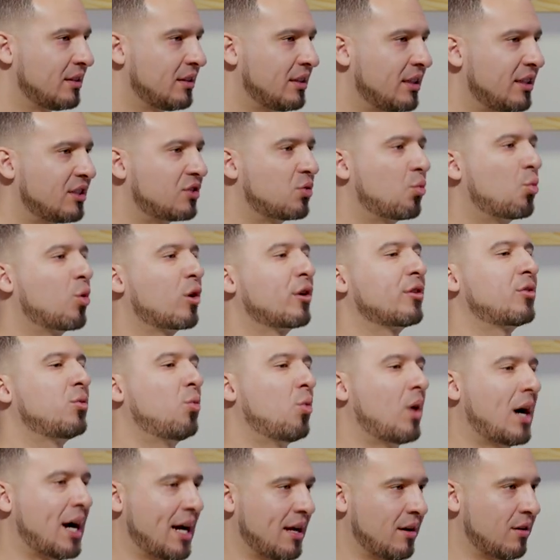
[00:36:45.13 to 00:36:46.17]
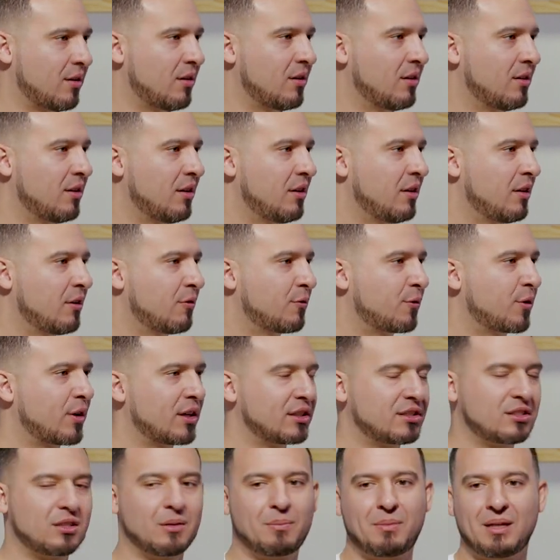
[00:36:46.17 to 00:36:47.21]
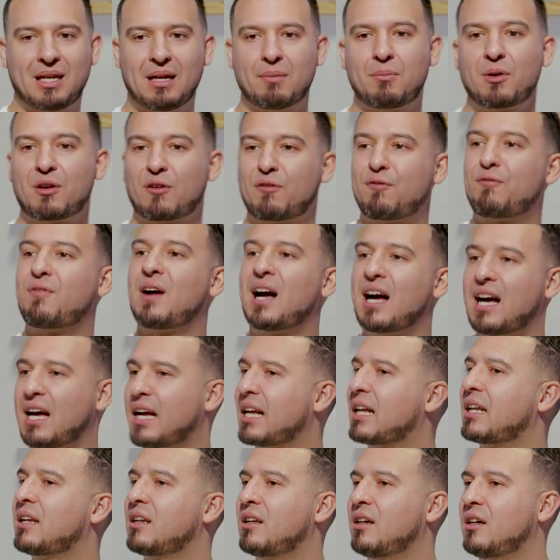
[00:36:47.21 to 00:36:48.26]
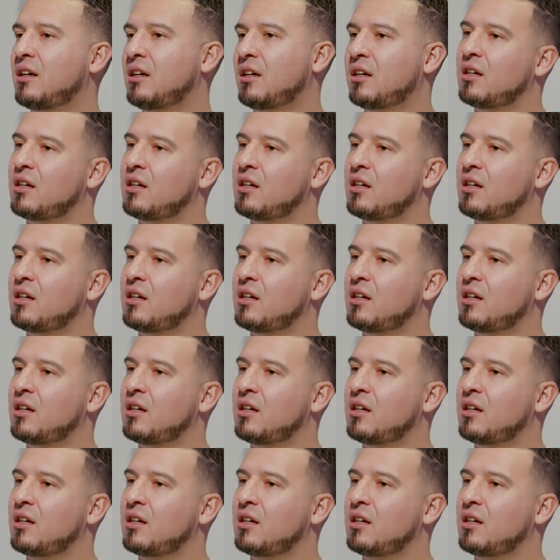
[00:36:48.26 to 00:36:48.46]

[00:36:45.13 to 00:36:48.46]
It's worthwhile for us to be able to find